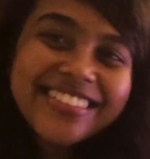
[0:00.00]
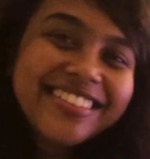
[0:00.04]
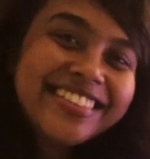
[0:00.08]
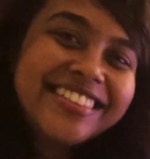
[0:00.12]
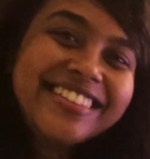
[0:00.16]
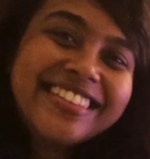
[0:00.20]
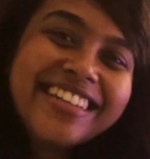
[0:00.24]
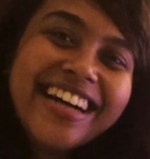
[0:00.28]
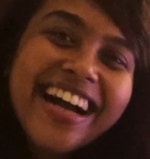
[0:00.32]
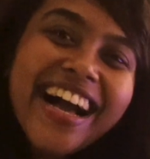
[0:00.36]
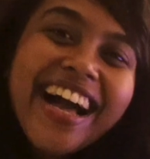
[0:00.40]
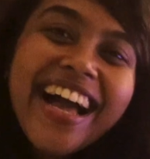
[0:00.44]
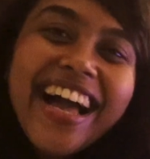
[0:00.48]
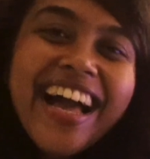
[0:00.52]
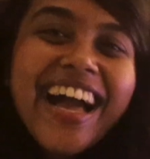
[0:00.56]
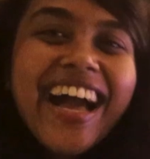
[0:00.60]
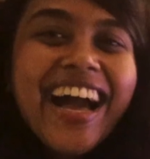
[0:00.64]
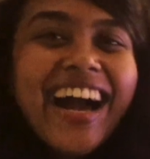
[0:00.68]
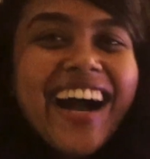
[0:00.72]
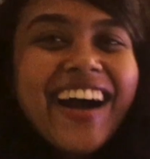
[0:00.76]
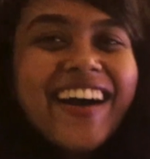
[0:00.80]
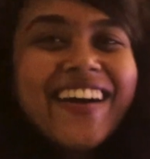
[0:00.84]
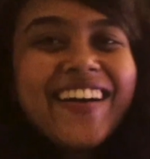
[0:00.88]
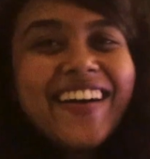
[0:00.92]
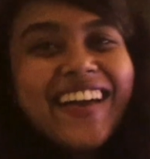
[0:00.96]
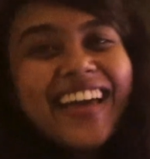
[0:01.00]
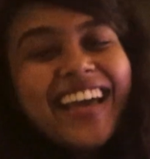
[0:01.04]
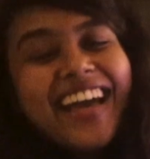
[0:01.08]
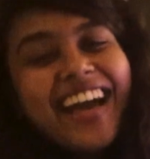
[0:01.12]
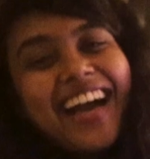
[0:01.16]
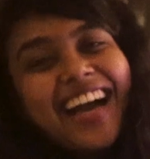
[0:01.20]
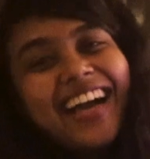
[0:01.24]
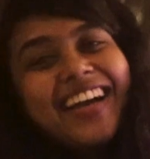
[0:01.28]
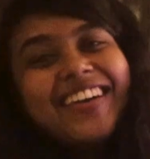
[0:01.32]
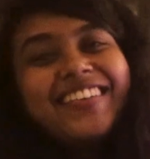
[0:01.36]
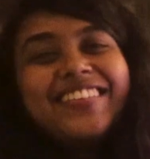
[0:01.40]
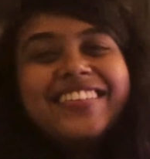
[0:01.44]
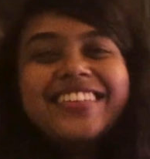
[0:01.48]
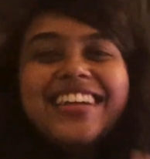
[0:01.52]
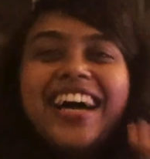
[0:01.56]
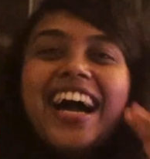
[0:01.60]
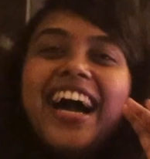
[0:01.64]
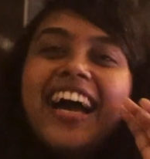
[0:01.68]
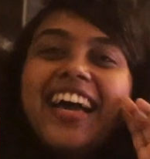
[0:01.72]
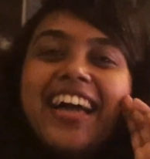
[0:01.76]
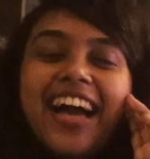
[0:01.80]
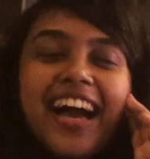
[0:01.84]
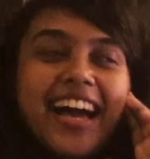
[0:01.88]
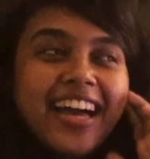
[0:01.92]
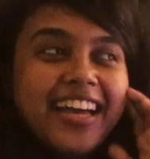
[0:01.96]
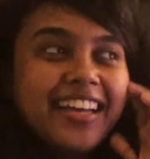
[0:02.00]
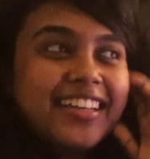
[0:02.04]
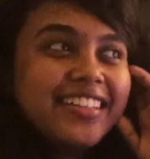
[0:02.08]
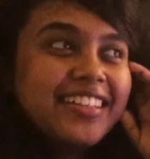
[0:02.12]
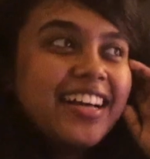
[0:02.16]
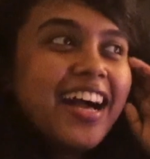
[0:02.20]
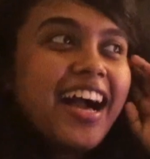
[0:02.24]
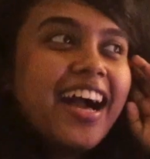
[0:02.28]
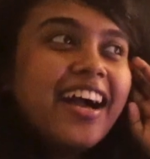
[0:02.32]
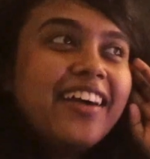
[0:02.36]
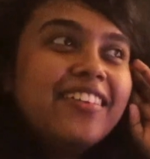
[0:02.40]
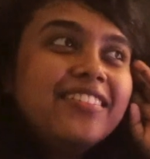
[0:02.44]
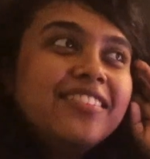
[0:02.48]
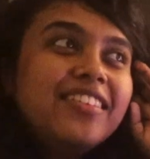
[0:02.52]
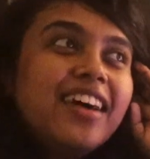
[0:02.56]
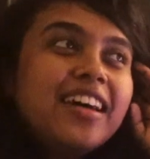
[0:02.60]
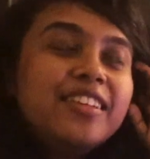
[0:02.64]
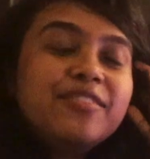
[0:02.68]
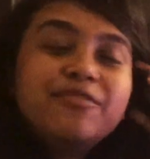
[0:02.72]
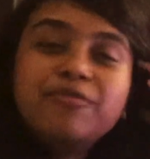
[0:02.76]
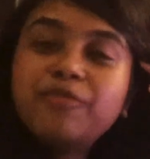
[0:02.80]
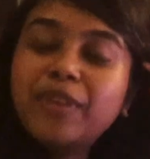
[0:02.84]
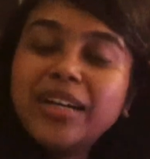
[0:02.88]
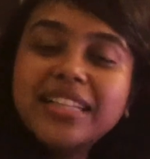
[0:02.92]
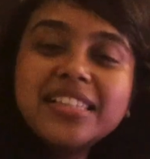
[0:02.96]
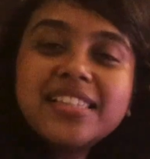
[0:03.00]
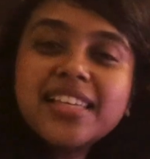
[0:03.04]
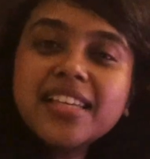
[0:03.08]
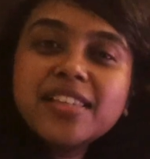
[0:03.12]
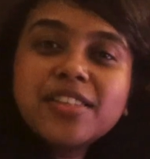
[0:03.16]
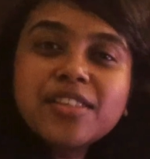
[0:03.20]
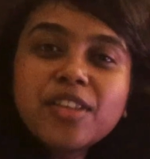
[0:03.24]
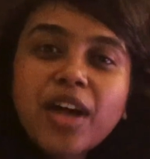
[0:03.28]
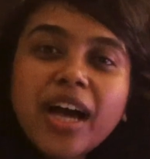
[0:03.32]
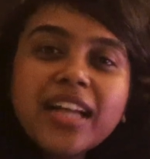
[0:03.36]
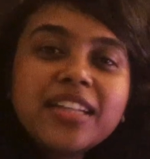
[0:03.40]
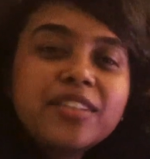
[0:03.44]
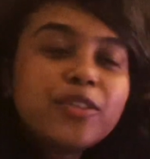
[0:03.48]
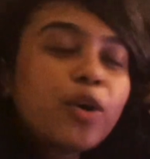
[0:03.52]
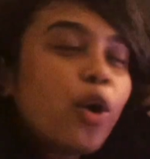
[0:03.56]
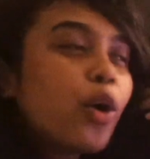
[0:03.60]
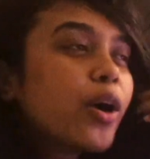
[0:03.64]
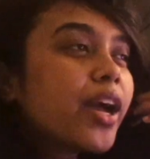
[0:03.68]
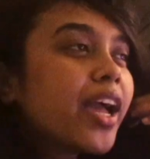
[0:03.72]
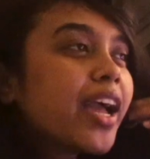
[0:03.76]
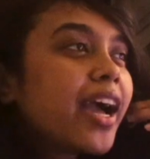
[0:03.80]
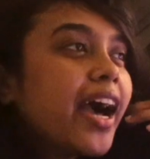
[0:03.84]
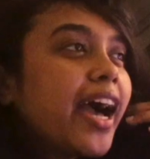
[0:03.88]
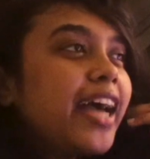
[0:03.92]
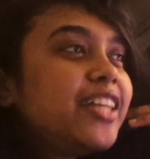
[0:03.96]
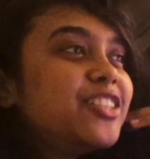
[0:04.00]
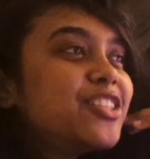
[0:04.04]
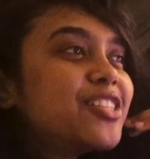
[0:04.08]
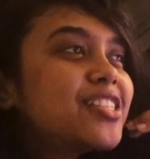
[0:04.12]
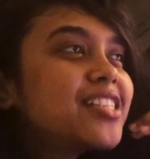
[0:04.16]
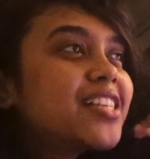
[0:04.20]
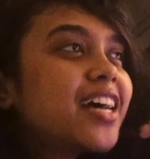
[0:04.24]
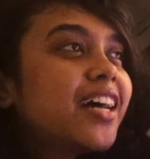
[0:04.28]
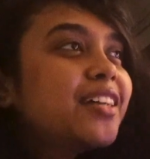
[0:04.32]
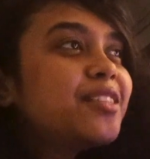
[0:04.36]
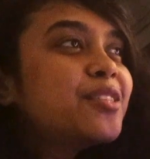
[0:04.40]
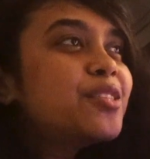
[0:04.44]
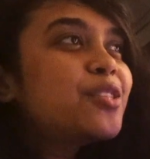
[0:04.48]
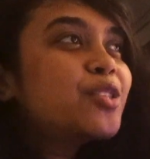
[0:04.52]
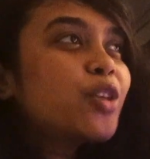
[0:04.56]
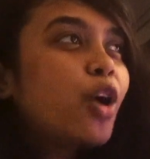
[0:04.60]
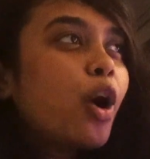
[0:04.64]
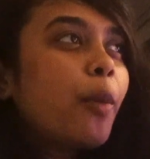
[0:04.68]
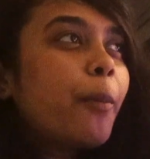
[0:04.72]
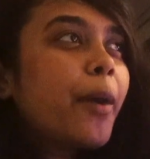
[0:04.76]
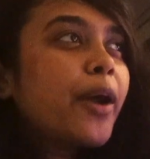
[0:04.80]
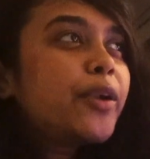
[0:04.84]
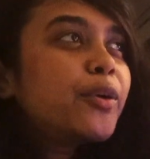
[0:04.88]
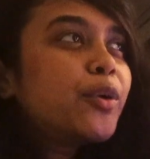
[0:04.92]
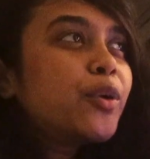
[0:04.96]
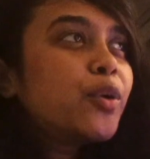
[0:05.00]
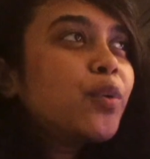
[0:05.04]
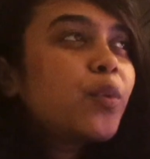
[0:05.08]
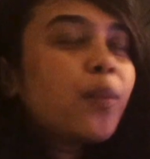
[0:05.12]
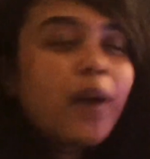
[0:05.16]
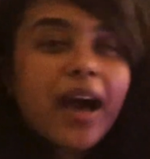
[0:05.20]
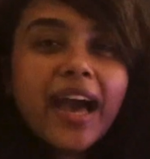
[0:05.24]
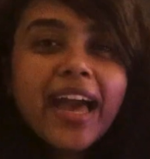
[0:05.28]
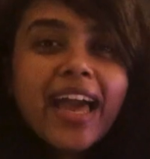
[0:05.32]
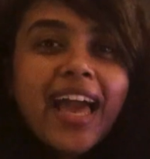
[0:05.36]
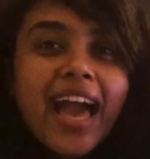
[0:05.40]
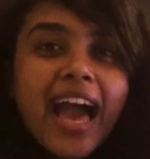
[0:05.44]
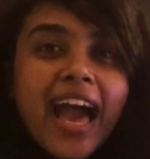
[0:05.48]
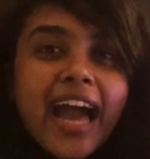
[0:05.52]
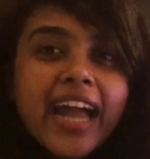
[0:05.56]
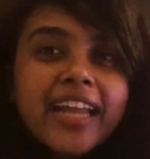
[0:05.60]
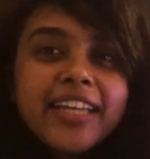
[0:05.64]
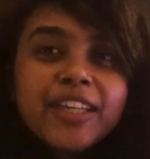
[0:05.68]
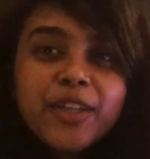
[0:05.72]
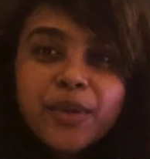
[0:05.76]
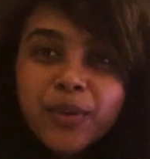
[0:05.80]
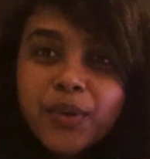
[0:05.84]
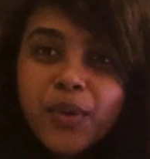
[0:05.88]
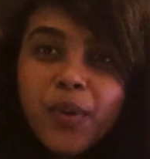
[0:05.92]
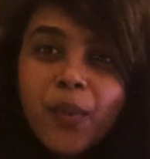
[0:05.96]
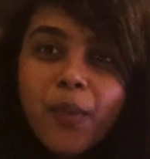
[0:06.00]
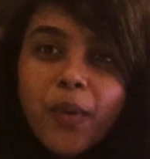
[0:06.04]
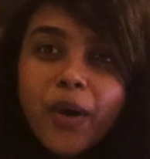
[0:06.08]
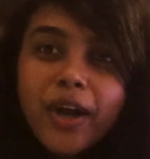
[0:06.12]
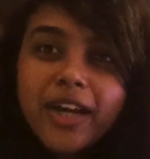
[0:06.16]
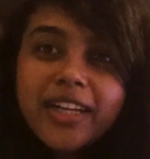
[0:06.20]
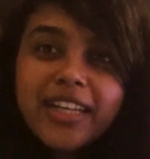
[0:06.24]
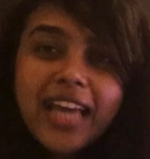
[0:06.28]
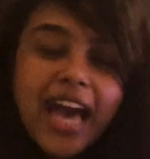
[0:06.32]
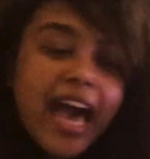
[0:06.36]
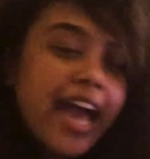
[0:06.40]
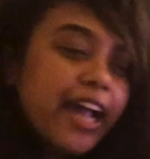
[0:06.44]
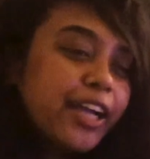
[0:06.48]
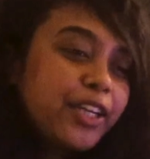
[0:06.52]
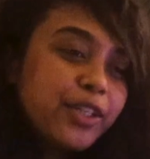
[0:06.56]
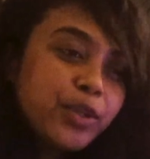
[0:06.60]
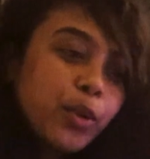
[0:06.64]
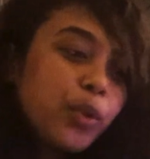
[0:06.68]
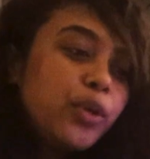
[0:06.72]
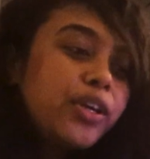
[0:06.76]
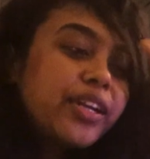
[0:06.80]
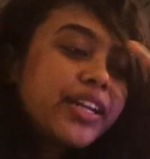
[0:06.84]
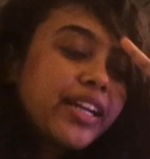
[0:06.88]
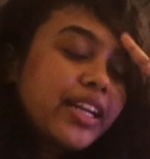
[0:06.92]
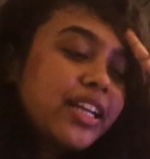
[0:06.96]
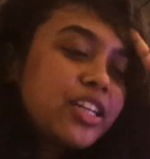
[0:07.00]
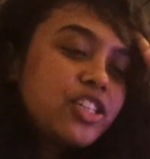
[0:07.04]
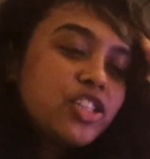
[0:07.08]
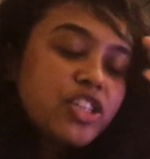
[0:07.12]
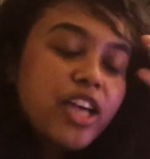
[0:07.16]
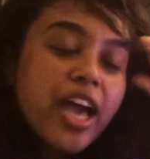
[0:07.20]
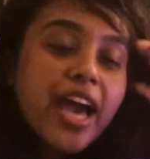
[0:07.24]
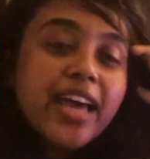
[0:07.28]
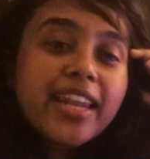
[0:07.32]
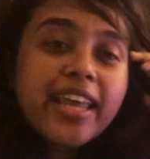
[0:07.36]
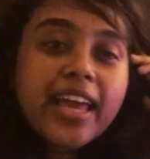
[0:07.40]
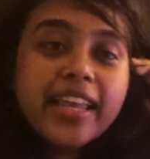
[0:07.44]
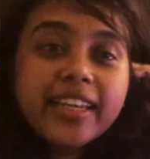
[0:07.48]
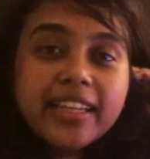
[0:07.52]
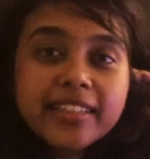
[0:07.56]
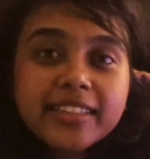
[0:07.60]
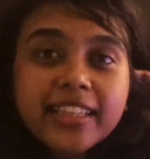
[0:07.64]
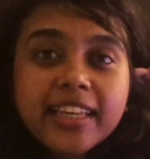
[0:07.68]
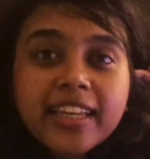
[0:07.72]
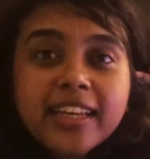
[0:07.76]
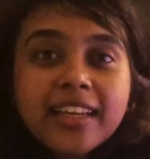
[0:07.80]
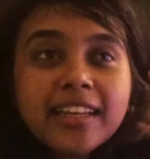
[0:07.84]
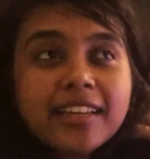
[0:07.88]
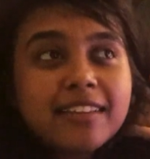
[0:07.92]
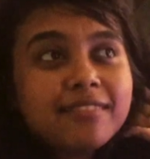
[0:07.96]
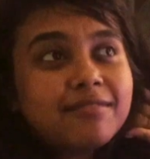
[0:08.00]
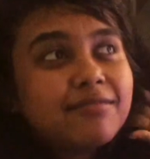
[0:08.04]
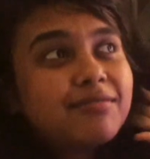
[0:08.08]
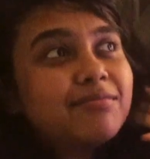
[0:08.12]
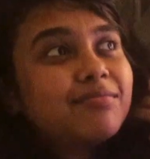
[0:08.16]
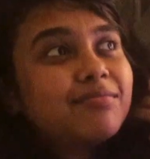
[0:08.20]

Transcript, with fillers: okay I, I i i once i start talking i just can't stop i don't know why and you know what i don't really share anything